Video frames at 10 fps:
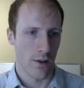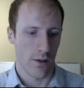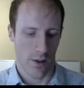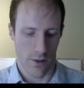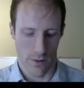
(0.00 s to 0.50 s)

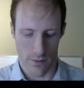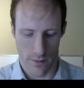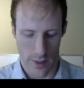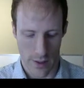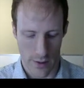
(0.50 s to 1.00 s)
So,
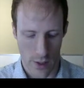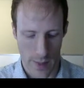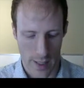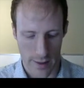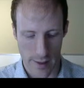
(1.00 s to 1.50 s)
to go
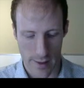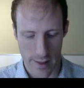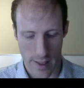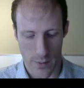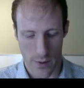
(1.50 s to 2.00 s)
back to this
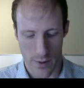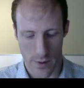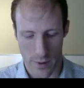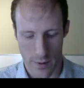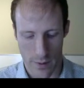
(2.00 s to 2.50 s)
example,
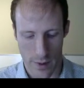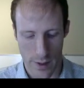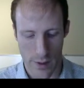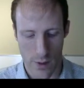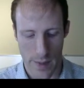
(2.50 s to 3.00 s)

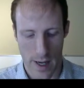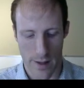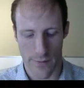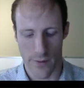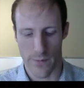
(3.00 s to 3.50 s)
there's no
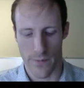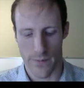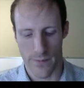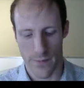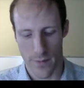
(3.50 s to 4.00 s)
path from,
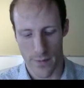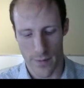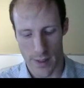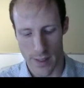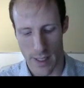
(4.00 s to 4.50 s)

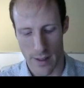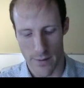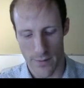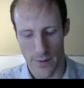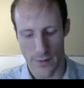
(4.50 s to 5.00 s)
say,
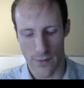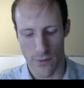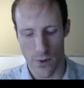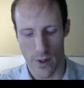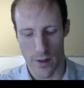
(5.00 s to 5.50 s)

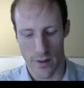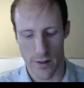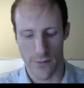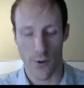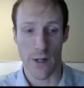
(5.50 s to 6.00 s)
54
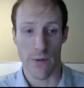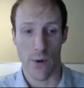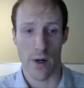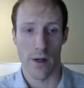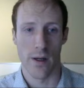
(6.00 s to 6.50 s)
to
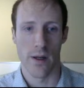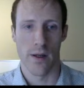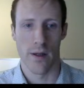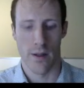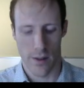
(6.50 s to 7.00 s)
44.
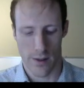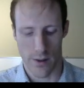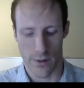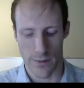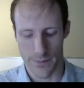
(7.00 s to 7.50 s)

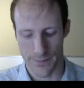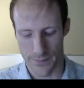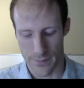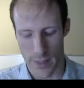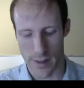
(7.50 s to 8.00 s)
So
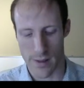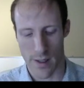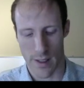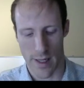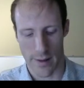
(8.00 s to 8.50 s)
it's
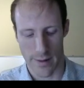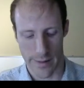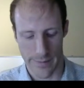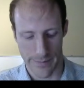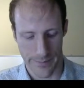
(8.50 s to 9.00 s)
not connected.